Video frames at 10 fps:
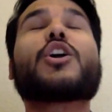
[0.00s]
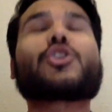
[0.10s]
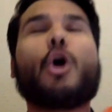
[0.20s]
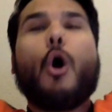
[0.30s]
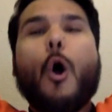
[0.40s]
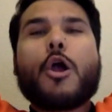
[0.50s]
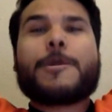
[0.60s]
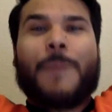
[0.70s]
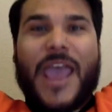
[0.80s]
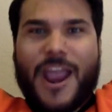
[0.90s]

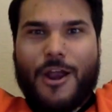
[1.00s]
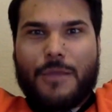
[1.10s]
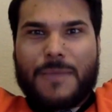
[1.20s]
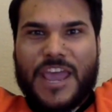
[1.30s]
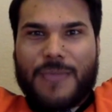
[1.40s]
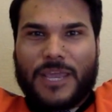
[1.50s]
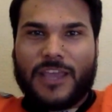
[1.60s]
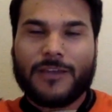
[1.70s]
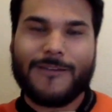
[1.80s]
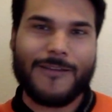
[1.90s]
Corey Perry,
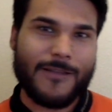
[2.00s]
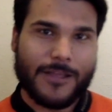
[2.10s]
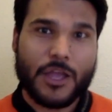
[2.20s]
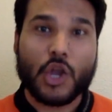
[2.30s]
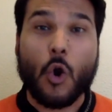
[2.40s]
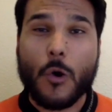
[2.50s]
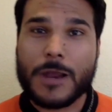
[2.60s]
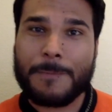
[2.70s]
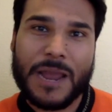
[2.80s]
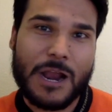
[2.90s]
baby.
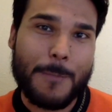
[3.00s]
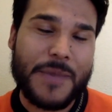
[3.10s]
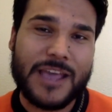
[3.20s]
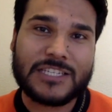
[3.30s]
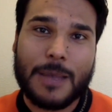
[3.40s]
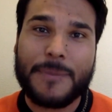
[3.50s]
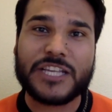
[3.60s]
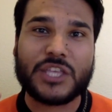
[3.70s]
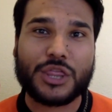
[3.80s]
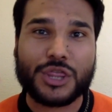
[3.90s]
Corey Perry picks up
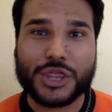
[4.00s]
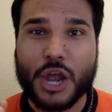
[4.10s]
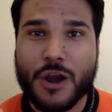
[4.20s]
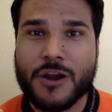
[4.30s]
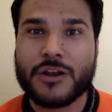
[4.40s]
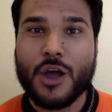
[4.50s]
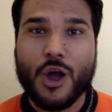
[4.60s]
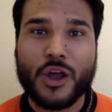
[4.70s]
his 3rd